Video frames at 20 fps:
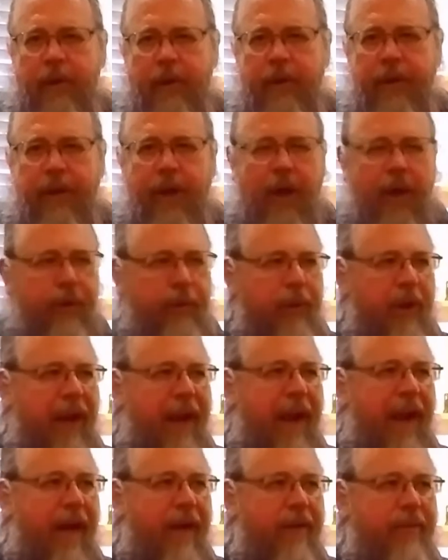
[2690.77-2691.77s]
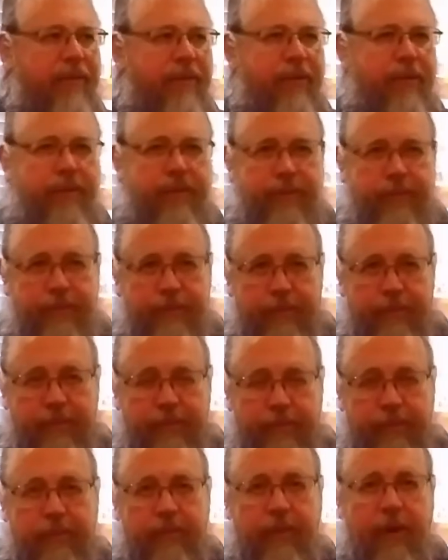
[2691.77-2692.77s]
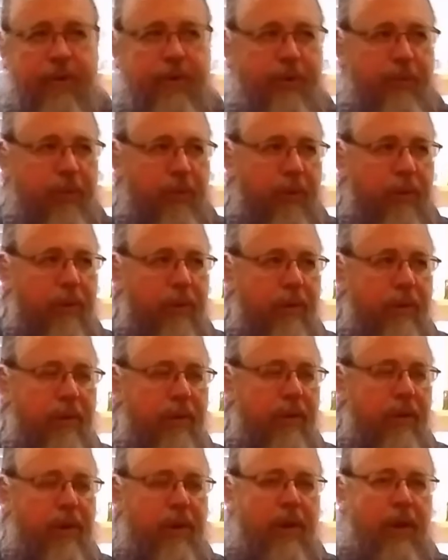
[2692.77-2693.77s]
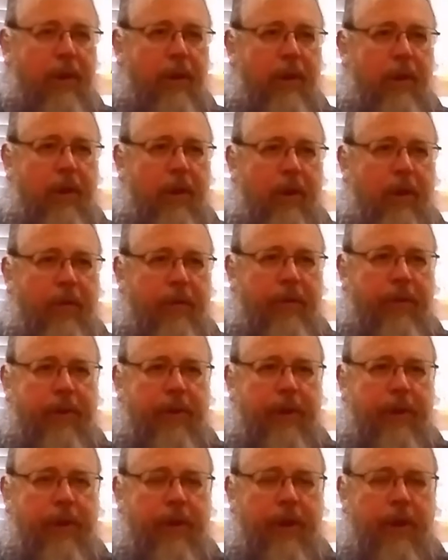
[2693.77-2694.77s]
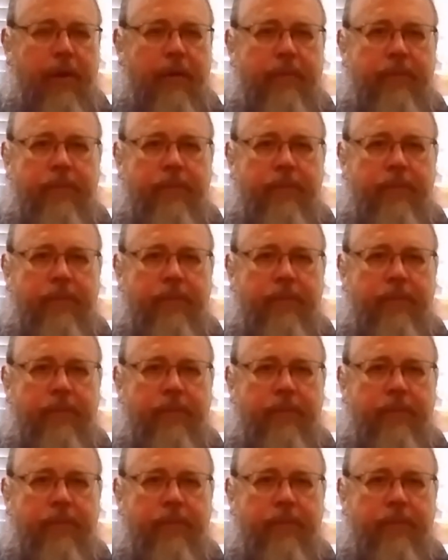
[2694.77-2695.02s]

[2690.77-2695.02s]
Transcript: the other half, as it were, of the uh,